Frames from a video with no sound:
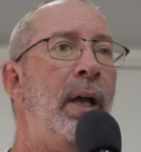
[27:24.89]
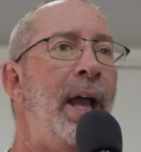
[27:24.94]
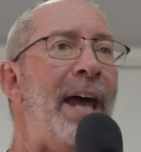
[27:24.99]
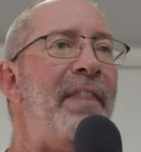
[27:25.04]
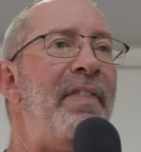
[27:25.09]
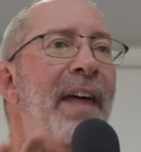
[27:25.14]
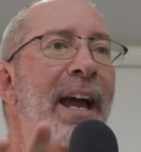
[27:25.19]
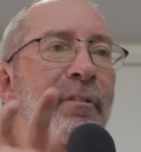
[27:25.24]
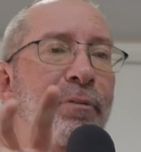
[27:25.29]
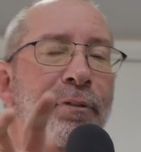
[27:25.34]

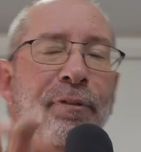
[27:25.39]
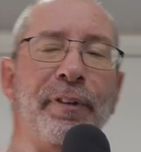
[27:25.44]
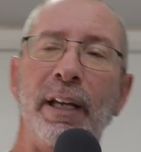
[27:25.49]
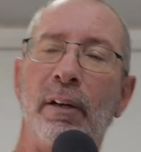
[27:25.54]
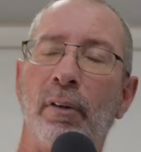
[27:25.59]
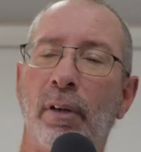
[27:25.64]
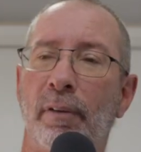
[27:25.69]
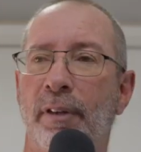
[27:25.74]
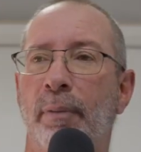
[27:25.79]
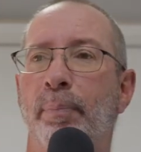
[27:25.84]
And that
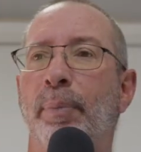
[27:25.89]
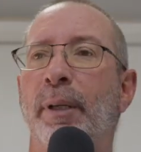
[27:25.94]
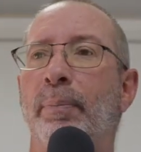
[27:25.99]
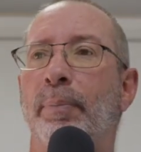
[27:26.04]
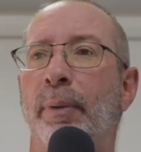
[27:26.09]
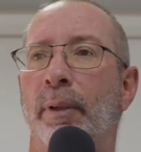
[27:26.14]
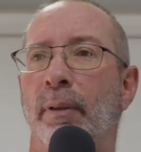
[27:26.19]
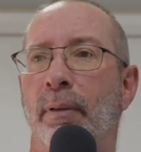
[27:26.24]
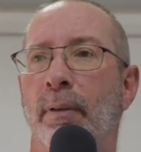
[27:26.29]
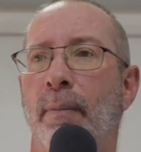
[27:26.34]
fear of the
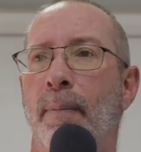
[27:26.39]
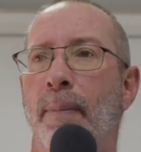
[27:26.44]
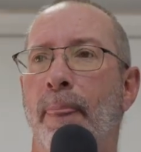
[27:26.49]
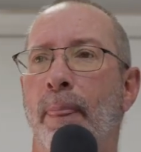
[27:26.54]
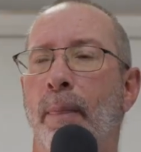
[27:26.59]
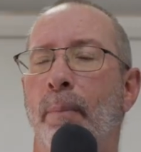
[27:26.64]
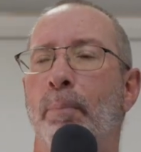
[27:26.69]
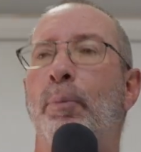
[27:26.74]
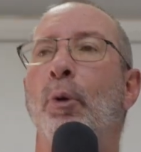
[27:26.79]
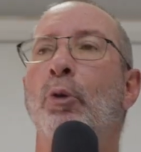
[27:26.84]
people
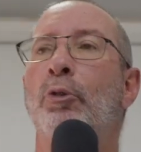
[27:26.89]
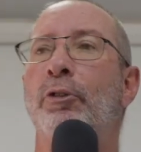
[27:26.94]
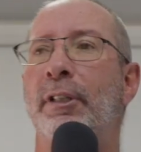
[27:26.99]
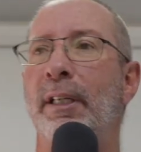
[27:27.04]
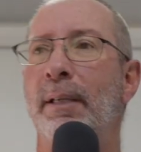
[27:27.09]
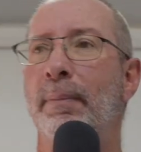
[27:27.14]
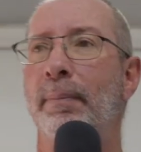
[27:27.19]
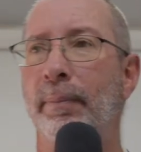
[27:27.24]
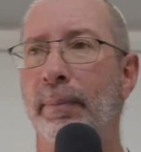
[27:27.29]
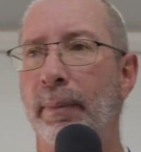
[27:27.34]
pushed
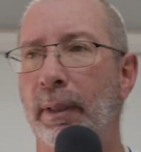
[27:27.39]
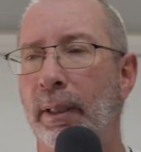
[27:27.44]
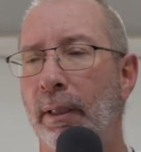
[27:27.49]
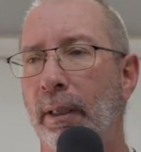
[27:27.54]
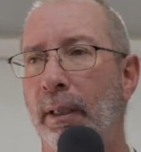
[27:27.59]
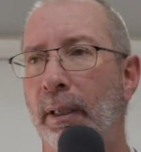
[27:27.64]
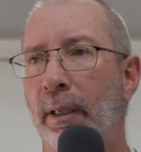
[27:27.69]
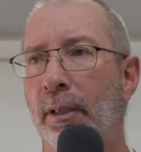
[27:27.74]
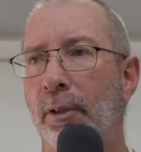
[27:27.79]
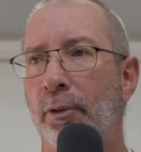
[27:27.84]
him
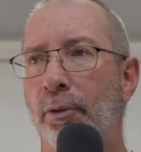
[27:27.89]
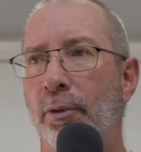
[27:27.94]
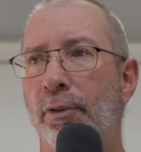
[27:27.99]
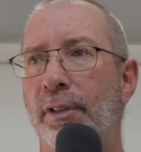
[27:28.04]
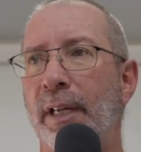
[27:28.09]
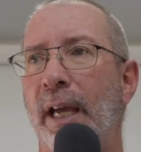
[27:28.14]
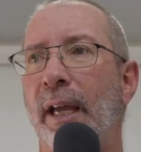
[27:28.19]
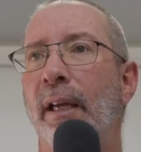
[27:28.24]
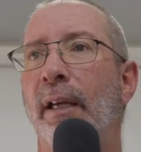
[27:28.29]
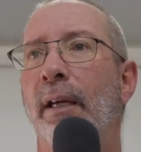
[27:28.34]
to
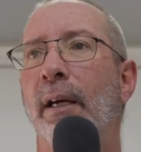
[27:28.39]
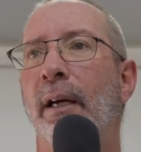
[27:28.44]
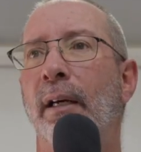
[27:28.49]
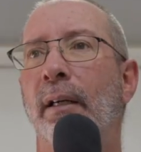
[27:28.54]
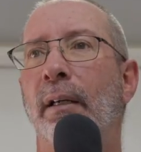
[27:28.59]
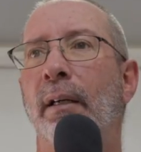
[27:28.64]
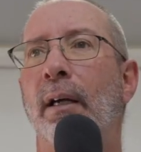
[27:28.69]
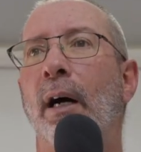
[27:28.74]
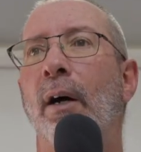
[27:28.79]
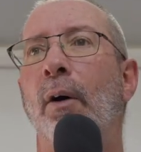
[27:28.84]
say,
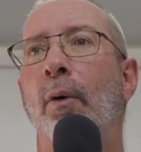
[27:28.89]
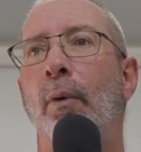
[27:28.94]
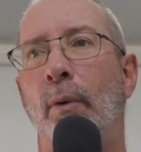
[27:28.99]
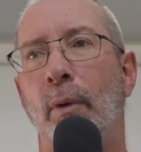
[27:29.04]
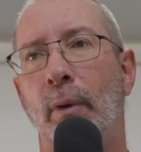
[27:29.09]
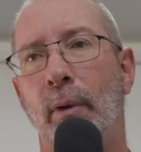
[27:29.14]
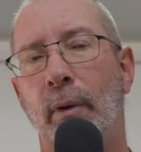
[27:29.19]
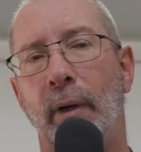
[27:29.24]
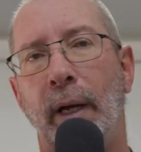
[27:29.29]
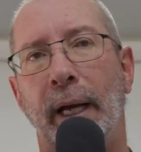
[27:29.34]
go
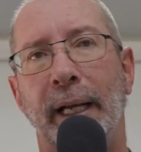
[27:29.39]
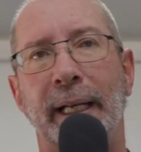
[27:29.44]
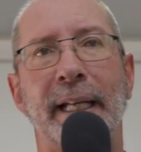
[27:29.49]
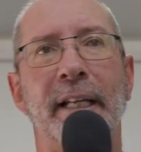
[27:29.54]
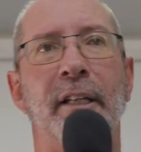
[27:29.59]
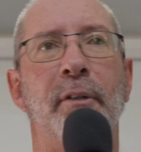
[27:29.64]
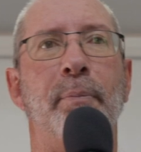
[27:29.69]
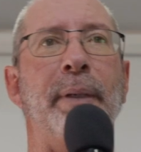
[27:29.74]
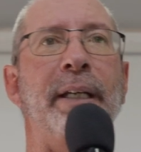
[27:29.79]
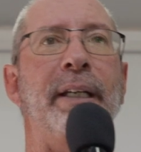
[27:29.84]
and
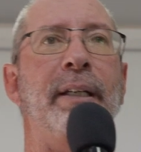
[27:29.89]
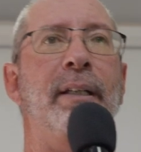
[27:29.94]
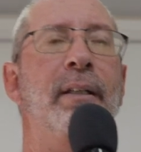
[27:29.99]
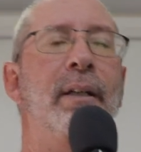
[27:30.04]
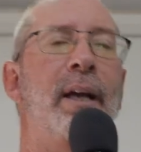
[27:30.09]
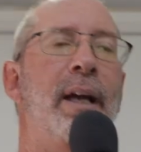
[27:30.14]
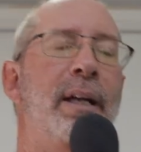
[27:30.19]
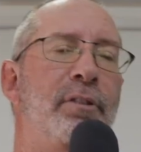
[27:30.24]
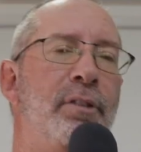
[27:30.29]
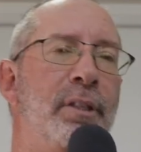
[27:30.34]
let it be
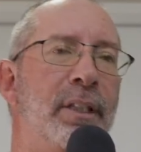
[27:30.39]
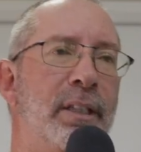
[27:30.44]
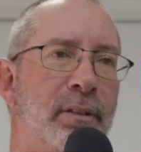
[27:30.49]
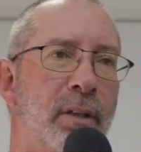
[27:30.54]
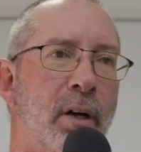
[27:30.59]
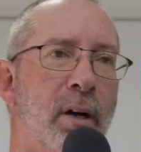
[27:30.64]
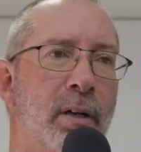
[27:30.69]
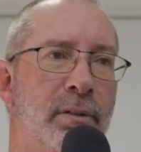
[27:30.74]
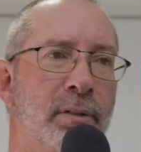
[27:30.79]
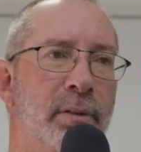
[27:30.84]
as she has
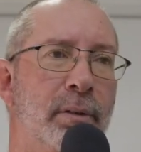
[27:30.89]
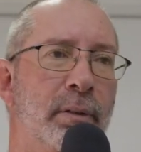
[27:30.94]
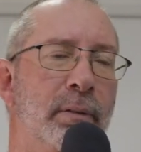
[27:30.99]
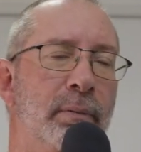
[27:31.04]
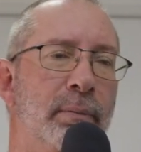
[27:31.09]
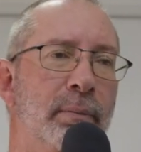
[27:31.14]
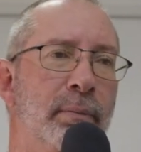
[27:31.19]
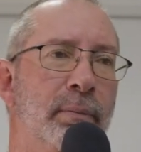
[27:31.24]
asked.